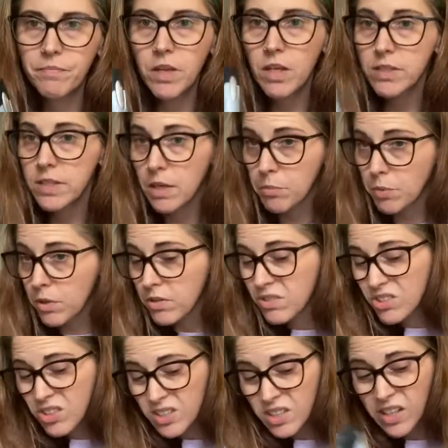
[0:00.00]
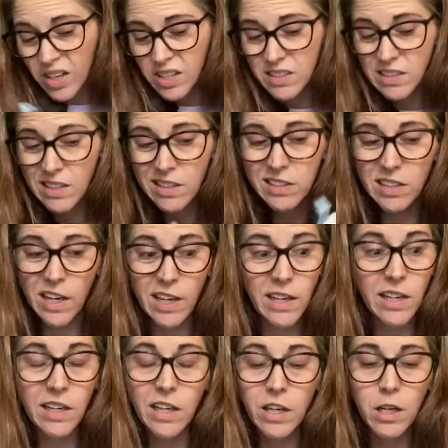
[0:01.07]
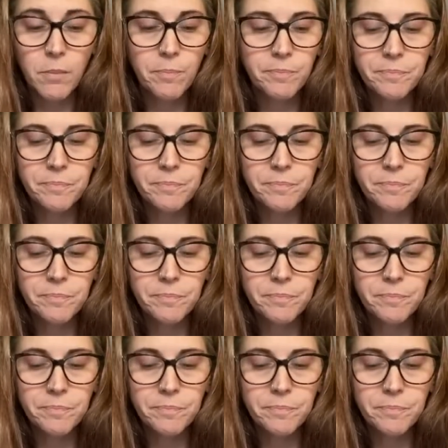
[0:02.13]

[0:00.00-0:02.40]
a stapler just in case I decide I need it.